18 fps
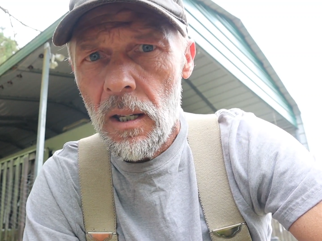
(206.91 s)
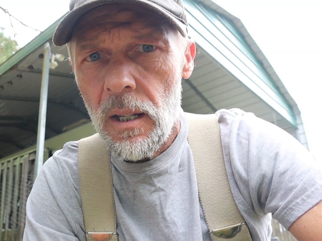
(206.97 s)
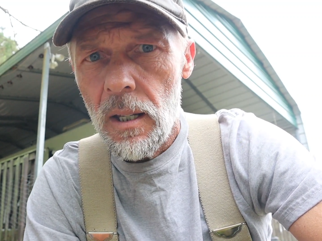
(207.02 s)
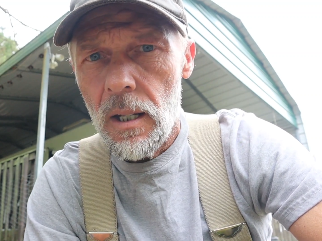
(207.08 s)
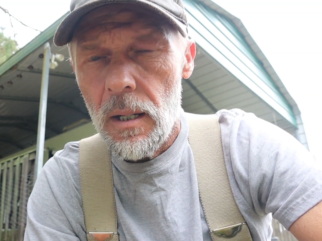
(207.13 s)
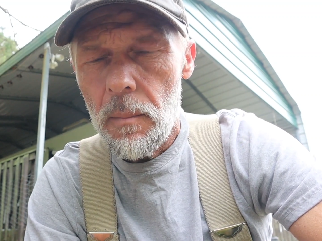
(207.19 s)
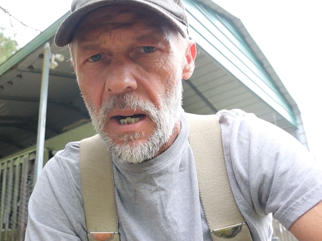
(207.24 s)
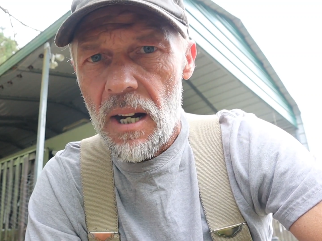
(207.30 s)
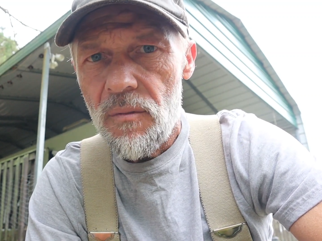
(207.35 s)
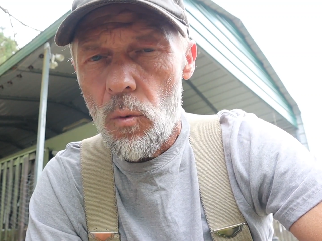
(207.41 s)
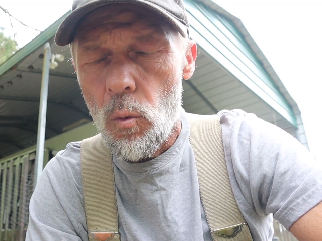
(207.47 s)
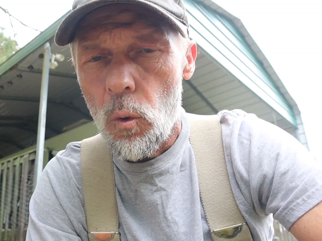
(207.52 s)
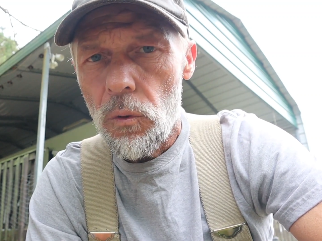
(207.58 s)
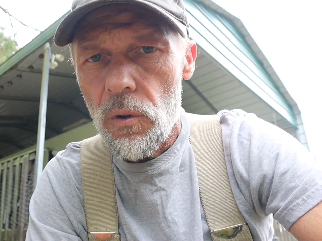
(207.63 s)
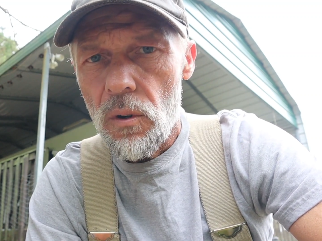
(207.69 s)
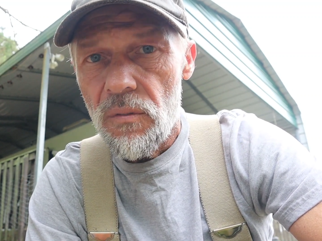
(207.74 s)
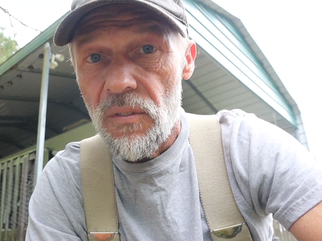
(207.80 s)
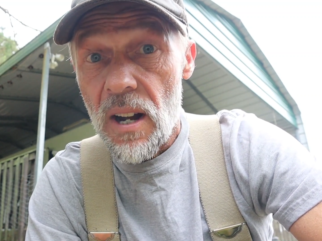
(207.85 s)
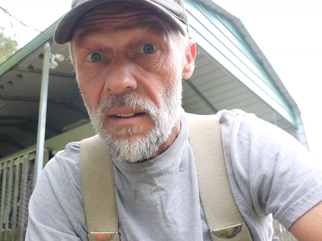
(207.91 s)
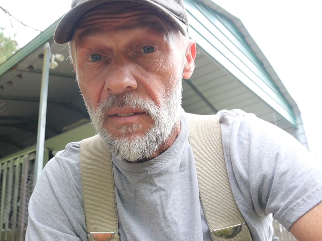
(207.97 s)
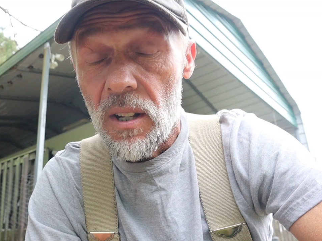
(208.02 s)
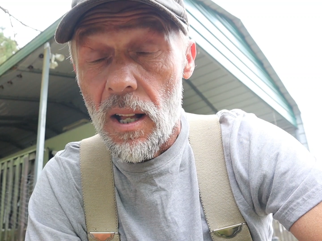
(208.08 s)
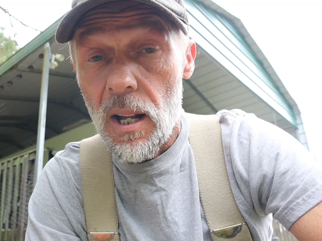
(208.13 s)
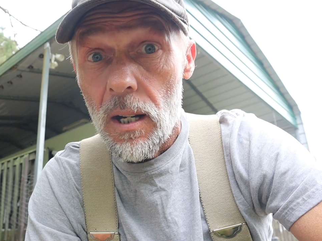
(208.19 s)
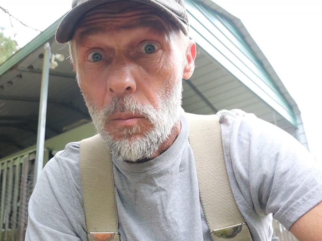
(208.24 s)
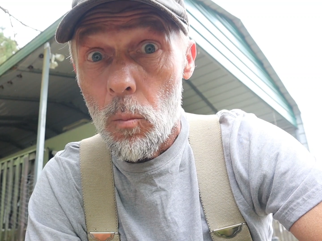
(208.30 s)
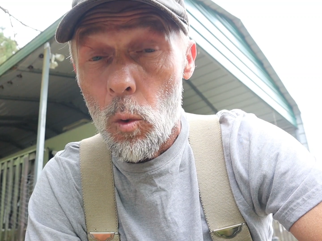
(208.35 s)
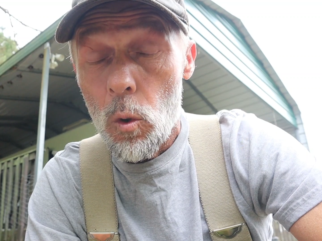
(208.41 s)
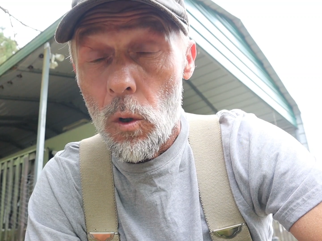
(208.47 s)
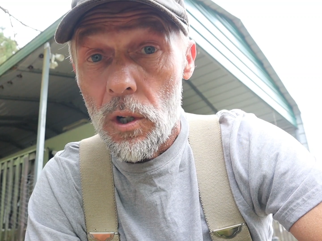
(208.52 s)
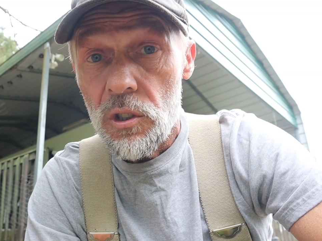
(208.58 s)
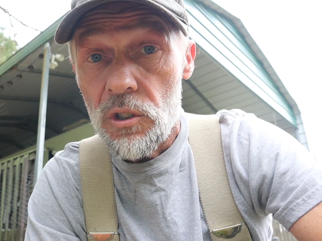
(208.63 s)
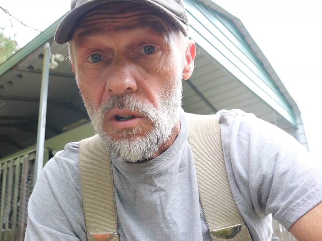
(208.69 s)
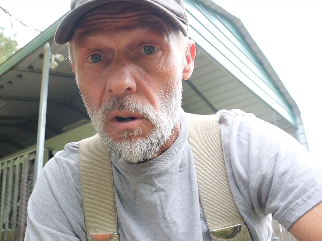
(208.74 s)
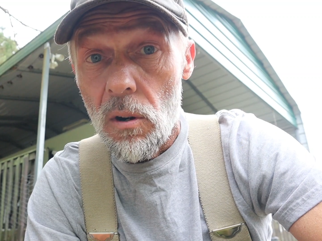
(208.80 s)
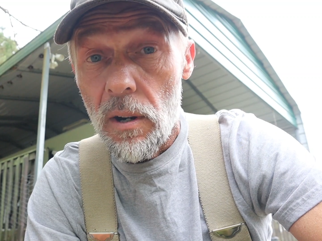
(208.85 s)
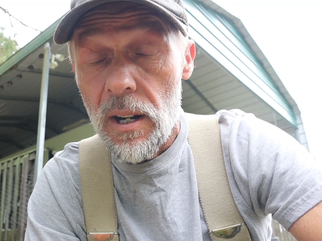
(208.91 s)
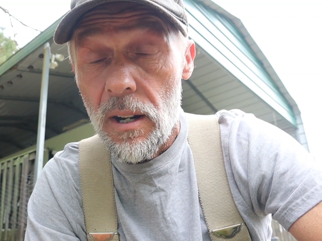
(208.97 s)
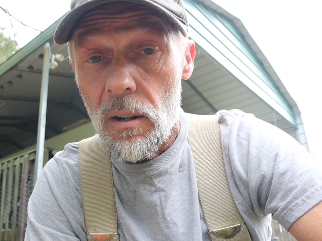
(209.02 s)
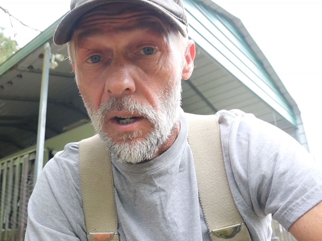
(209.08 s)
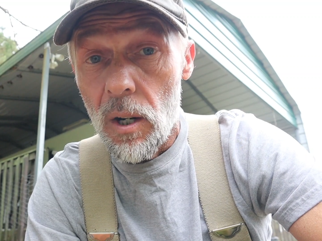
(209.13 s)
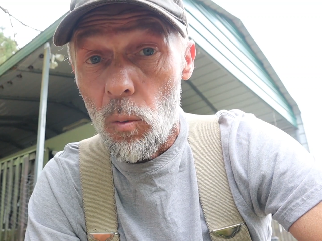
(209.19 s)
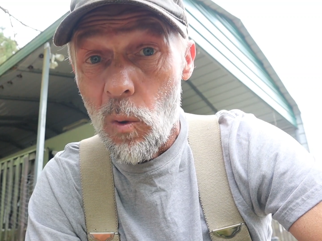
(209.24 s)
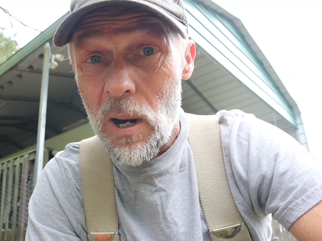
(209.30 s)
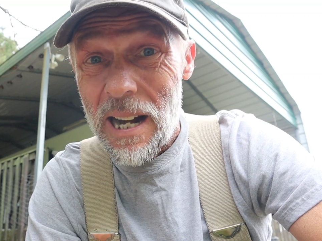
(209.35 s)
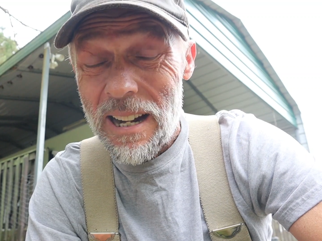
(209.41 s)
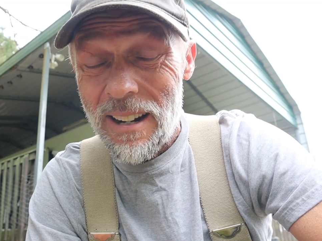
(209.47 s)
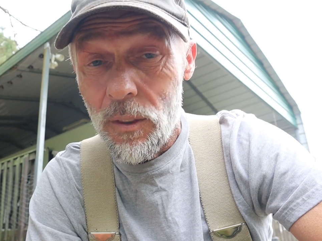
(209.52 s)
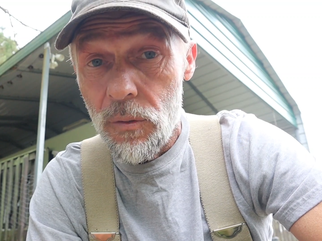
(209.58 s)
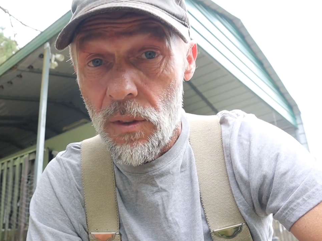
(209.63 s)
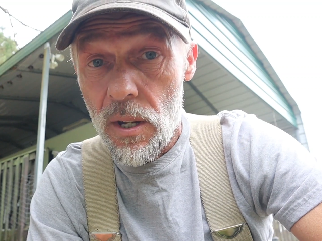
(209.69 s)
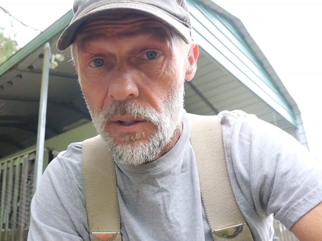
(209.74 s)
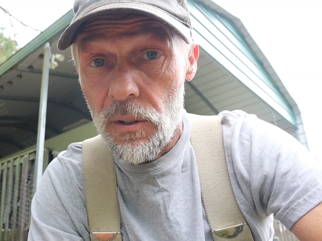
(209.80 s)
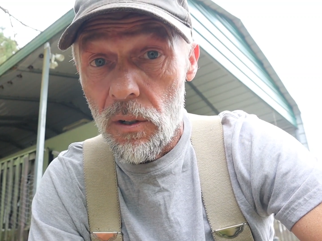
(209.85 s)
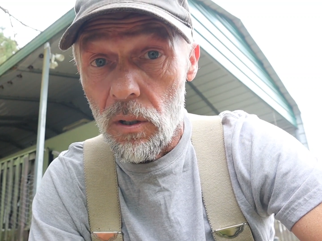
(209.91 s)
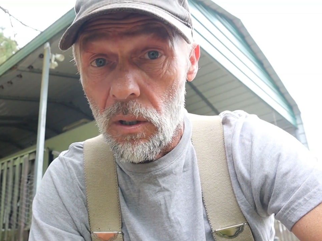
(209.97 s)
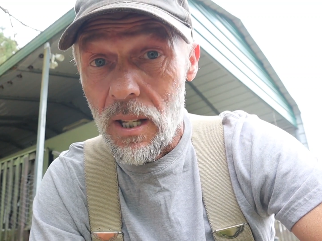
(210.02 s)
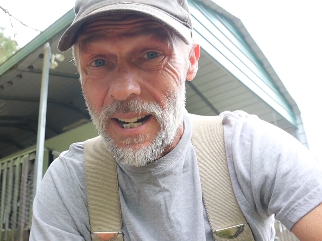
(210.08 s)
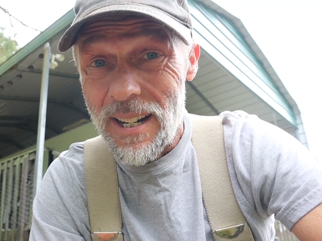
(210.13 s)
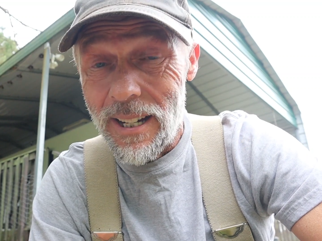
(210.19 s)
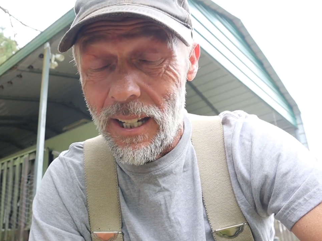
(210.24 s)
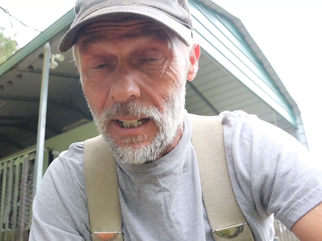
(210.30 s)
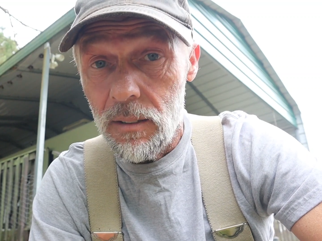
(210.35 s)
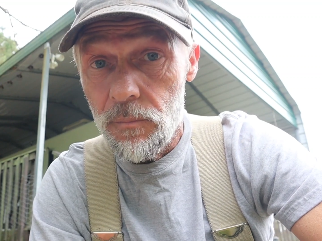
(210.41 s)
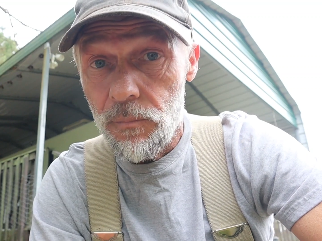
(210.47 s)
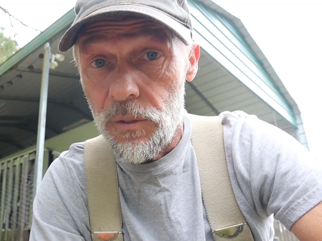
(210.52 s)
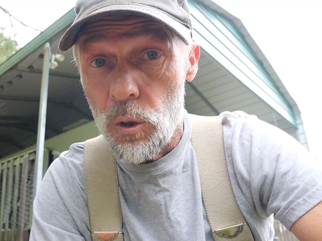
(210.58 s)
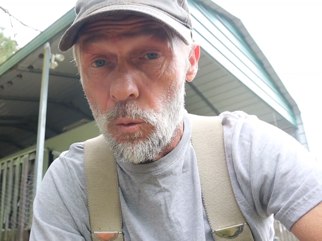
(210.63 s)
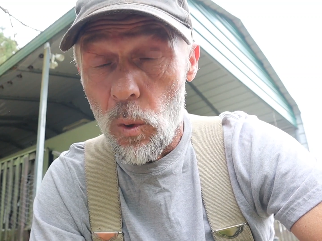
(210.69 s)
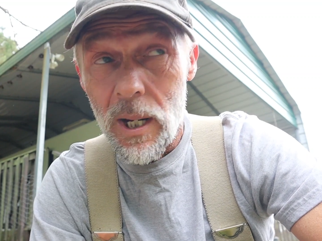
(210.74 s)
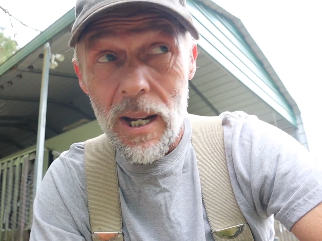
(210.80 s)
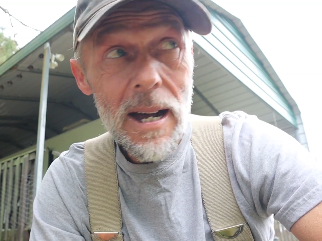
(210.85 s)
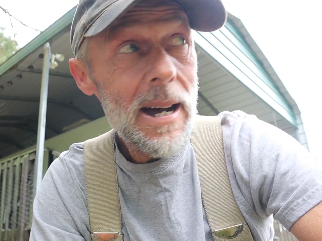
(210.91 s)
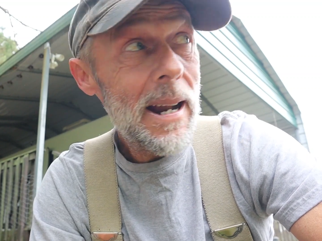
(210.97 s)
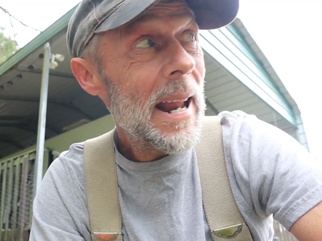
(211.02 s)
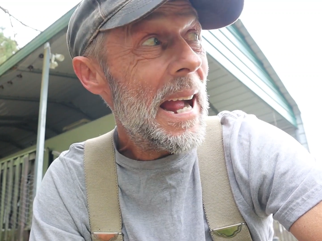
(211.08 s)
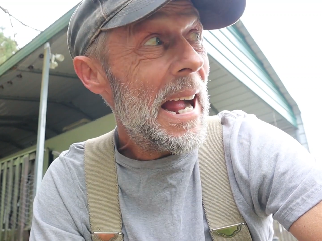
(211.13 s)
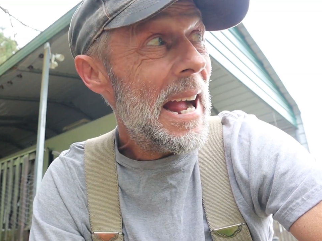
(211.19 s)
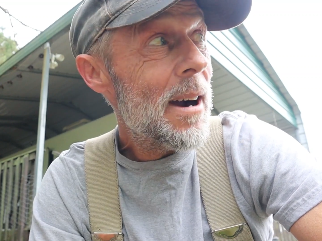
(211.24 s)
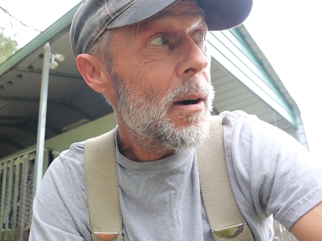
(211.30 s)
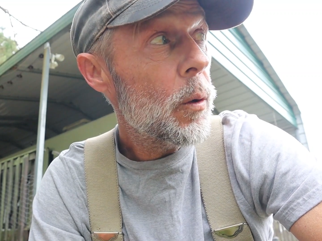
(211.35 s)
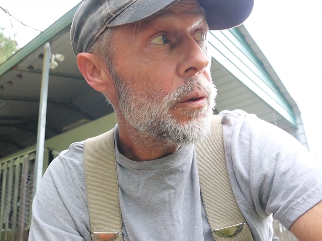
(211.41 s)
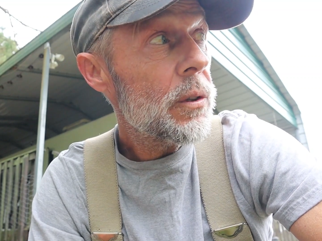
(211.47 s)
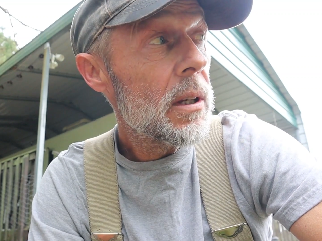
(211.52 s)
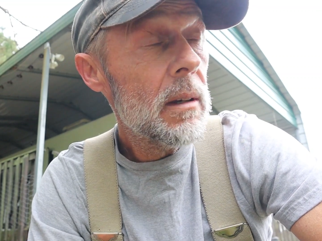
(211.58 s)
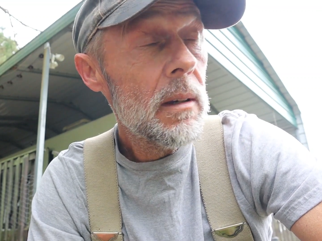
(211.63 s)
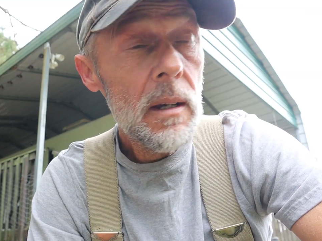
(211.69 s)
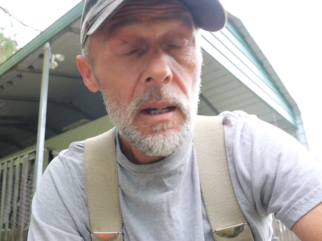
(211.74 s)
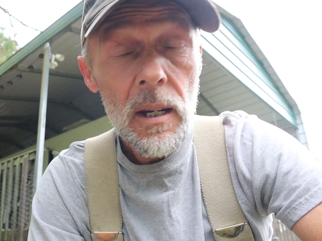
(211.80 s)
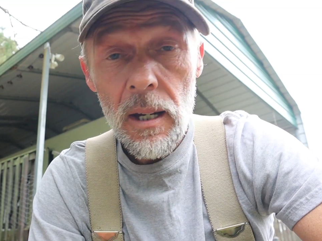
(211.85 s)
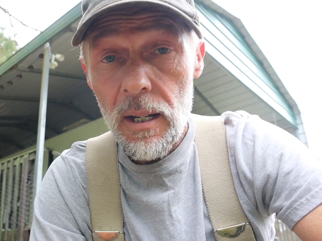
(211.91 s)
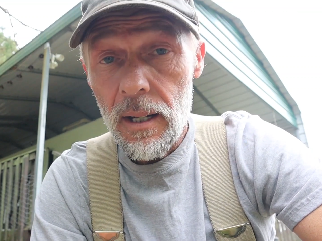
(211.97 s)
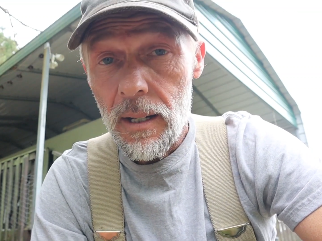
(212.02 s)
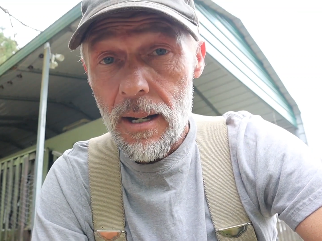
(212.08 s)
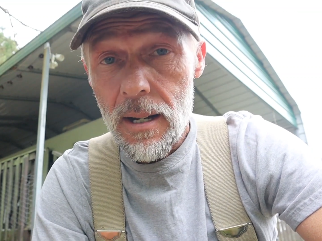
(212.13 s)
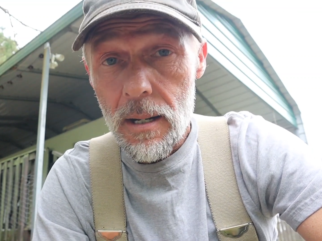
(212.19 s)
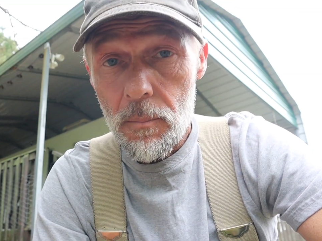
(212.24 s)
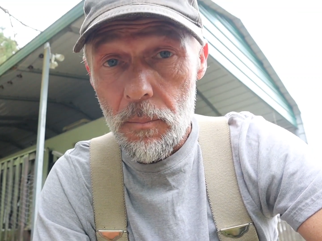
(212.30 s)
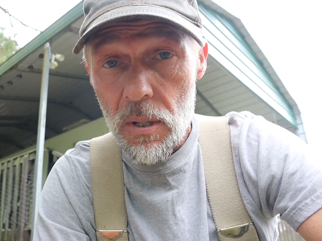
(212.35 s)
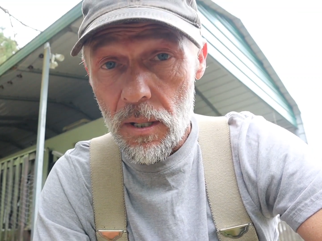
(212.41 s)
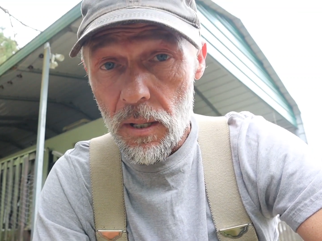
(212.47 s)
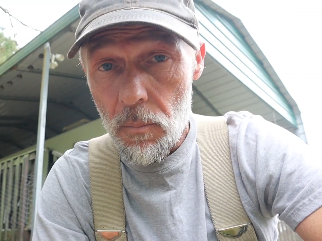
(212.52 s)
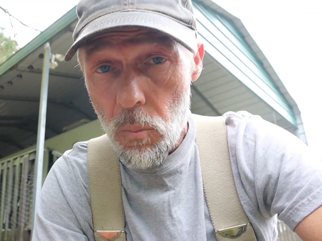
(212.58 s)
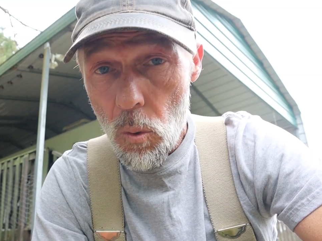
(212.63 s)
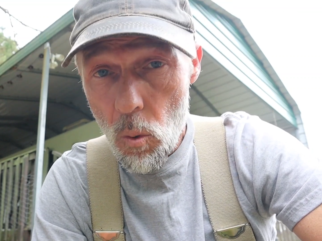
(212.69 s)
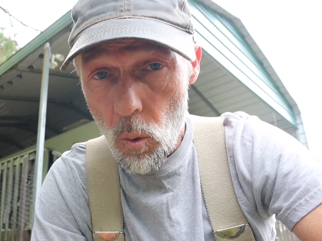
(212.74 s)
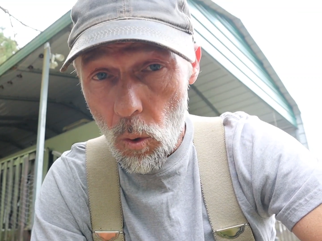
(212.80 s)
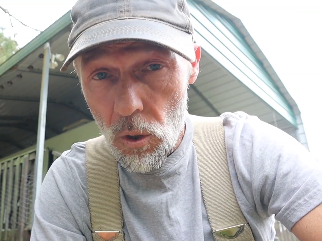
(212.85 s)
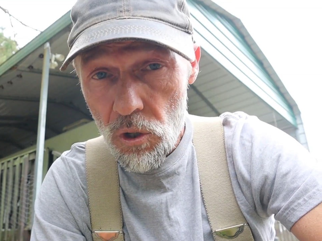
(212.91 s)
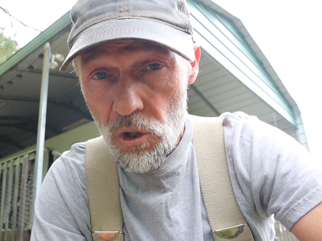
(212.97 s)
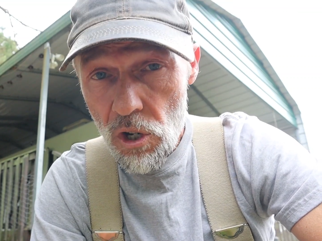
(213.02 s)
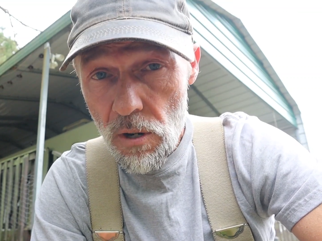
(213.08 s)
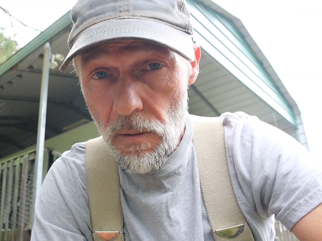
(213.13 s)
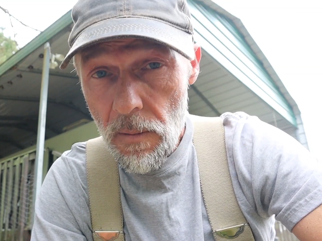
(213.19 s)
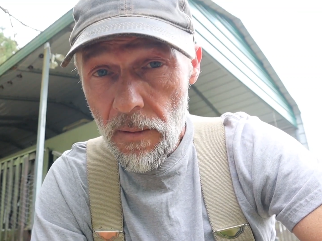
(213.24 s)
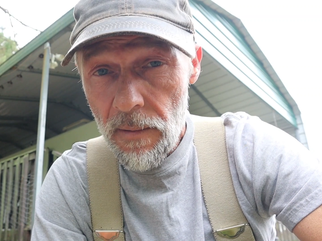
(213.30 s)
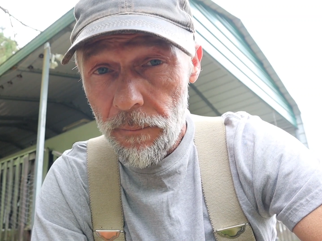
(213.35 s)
And at about 4:30, 5 o'clock in the morning, I started hearing it rain and thunder and lightning. So we got out and got up on the porch.